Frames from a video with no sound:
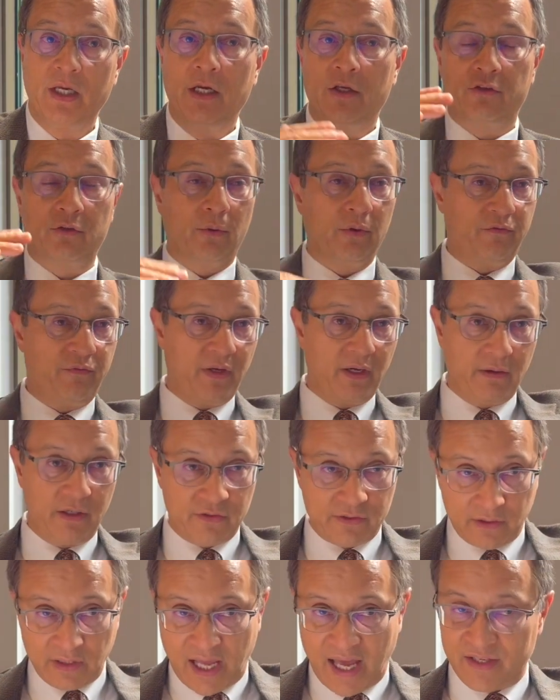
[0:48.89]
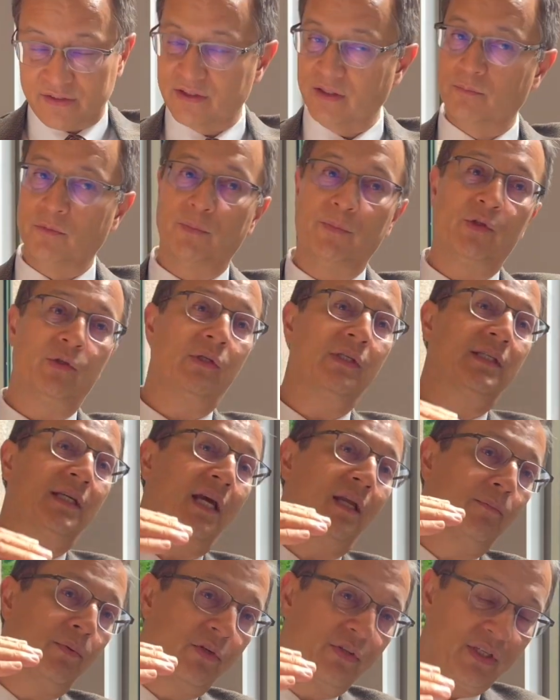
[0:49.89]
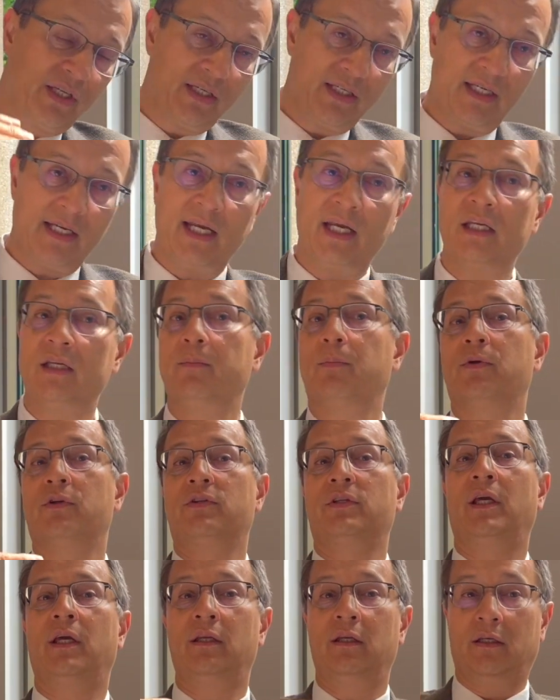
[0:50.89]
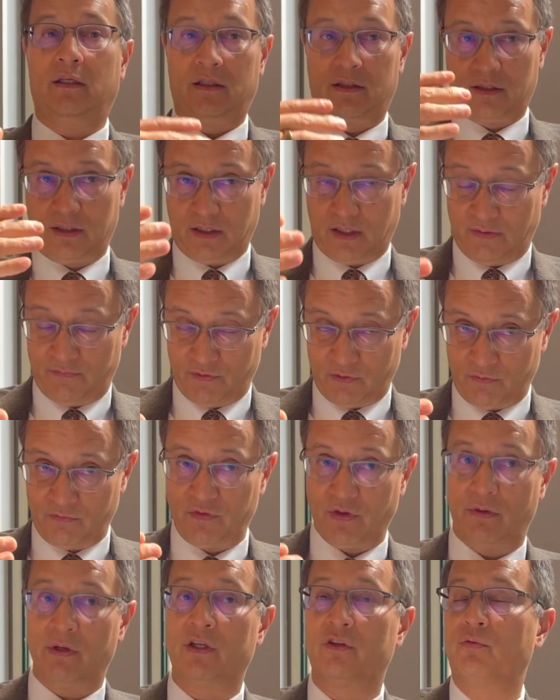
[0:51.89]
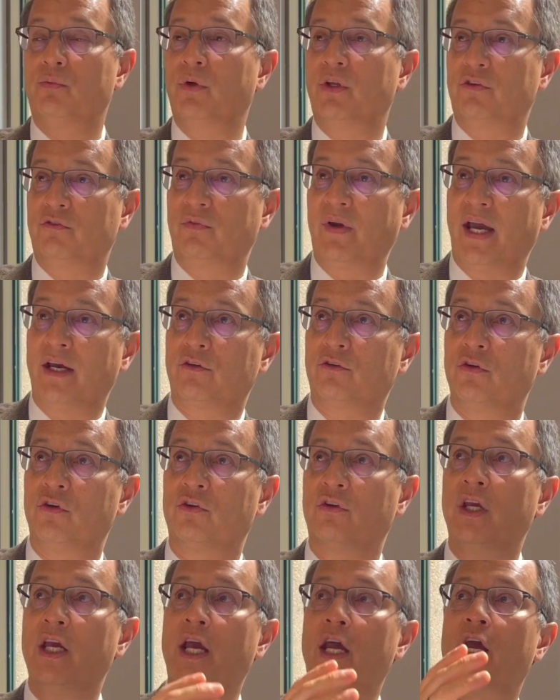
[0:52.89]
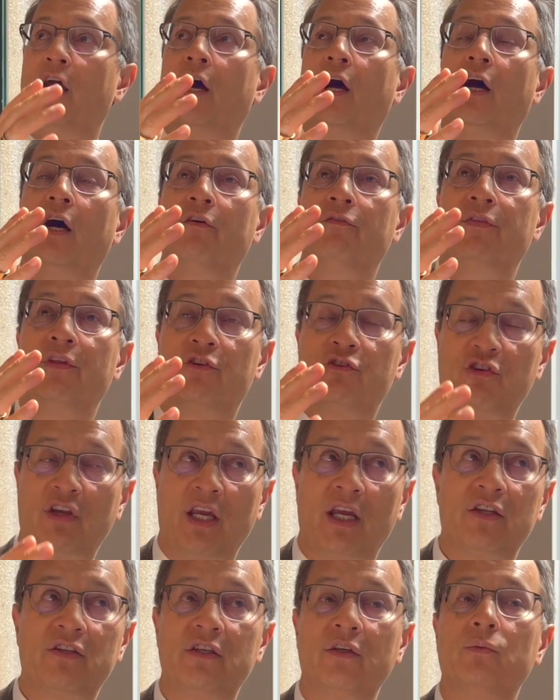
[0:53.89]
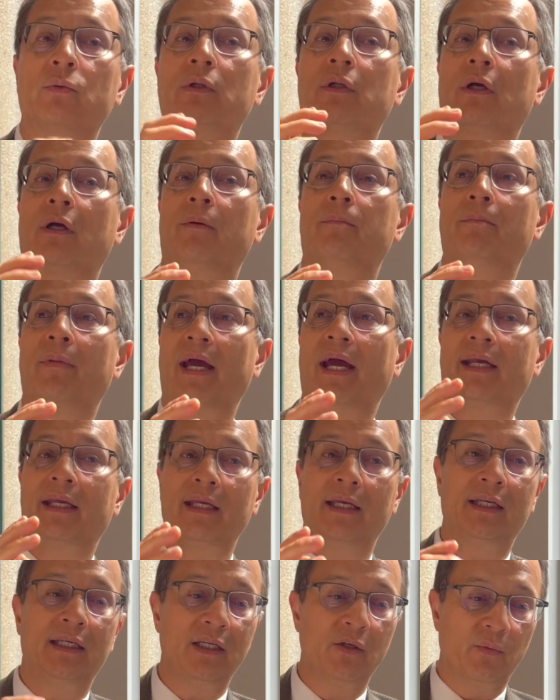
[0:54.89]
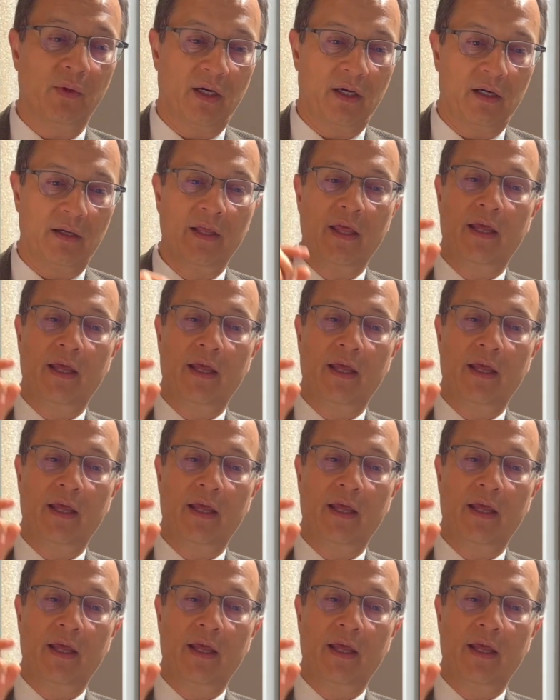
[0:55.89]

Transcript: So it varies a lot, somewhere between 10% and 80%, given various risk factors, of the chance it will come back anywhere.